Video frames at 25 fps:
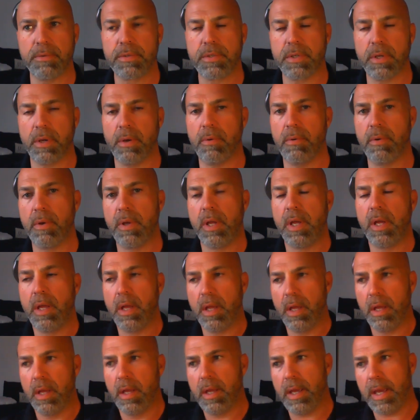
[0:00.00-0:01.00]
So
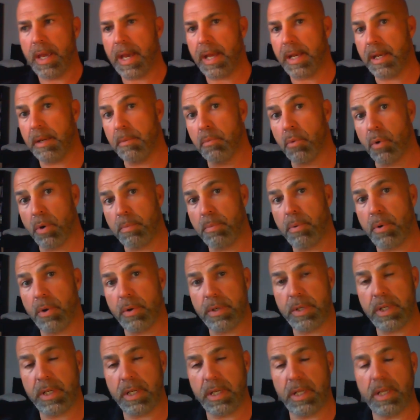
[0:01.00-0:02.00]
adding more
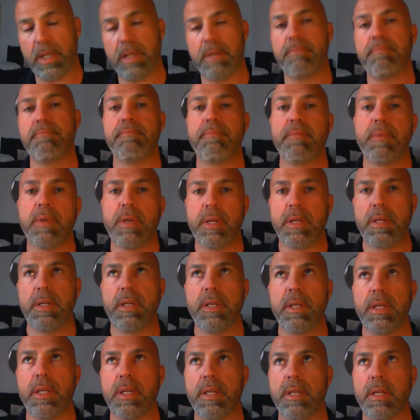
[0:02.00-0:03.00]
protein in
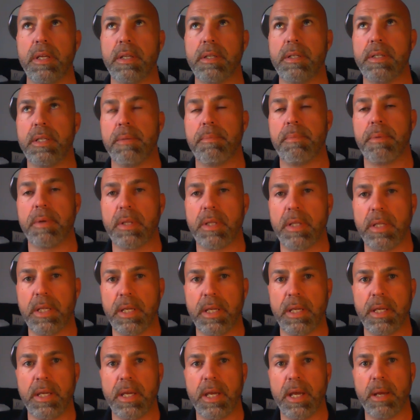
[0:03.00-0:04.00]

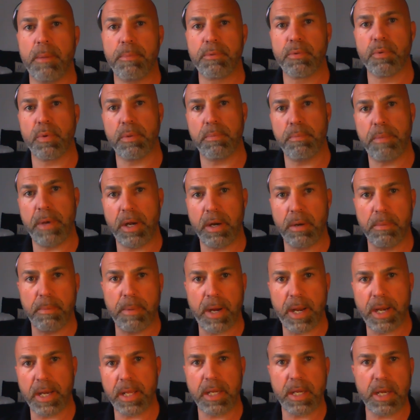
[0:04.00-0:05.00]
typically helps with better
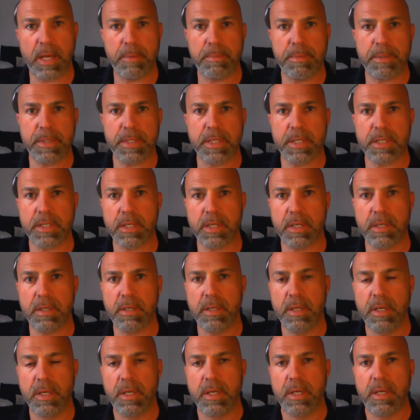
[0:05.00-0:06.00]
body
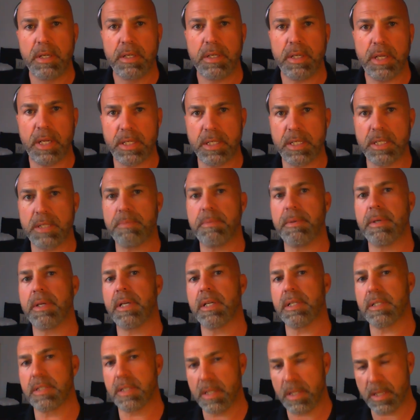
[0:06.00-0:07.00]
composition, not just
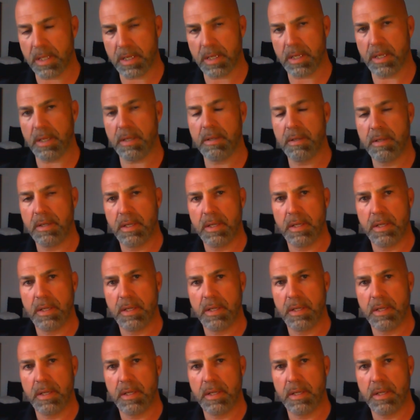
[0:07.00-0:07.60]
because of the